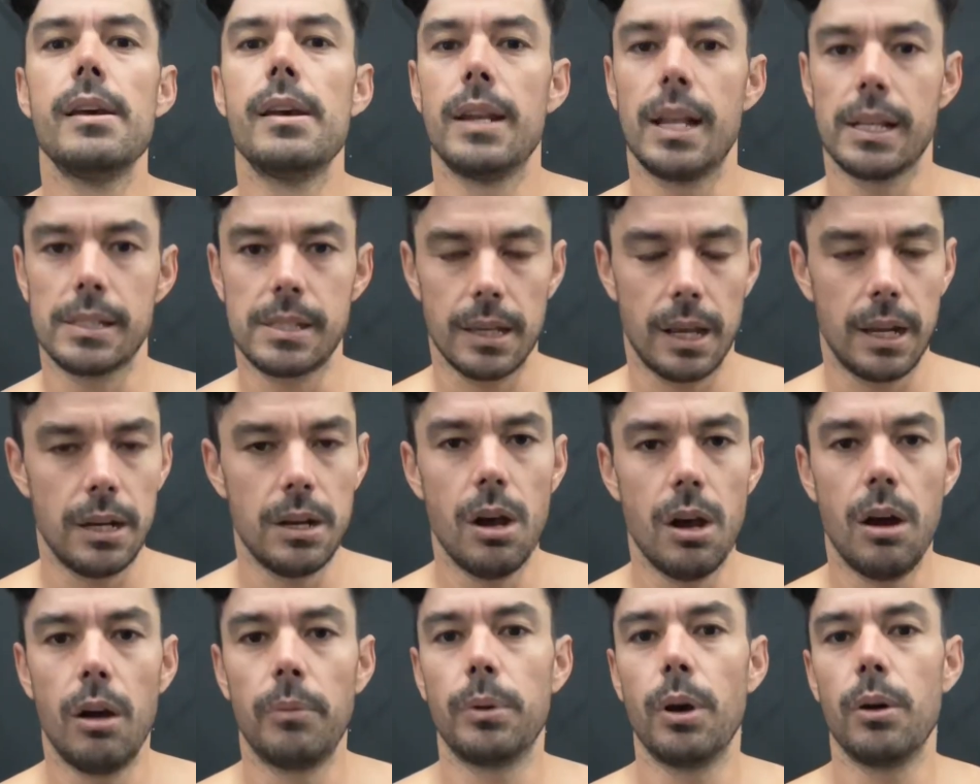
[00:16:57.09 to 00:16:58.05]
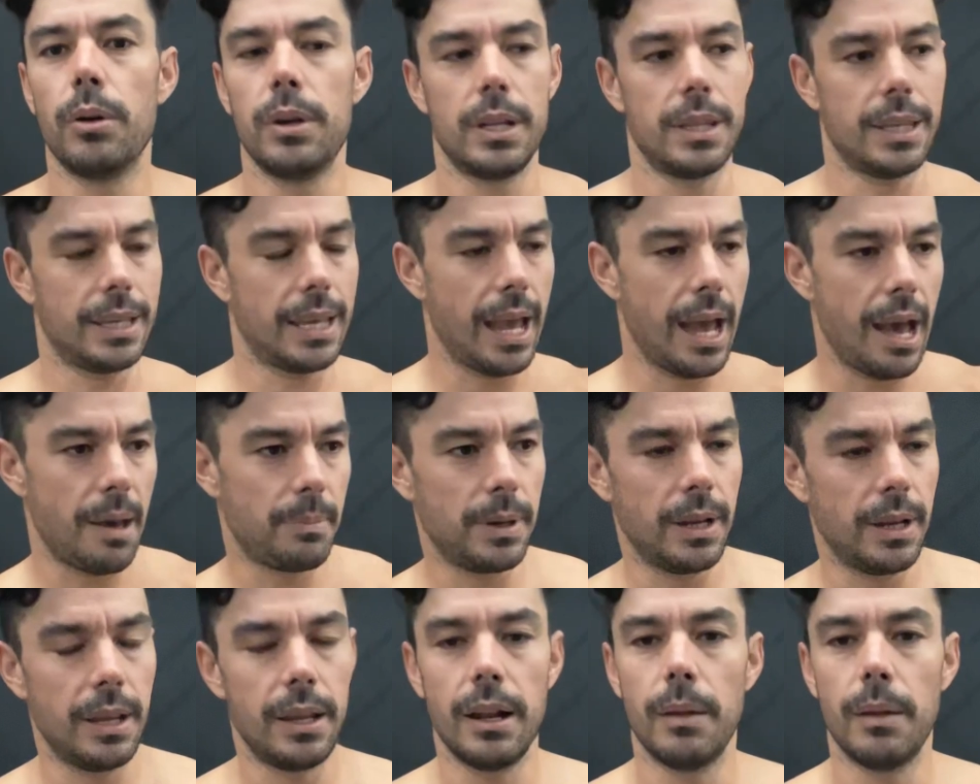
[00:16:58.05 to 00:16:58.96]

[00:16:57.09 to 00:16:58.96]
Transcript: next thing I know, I'm going in the cabinet,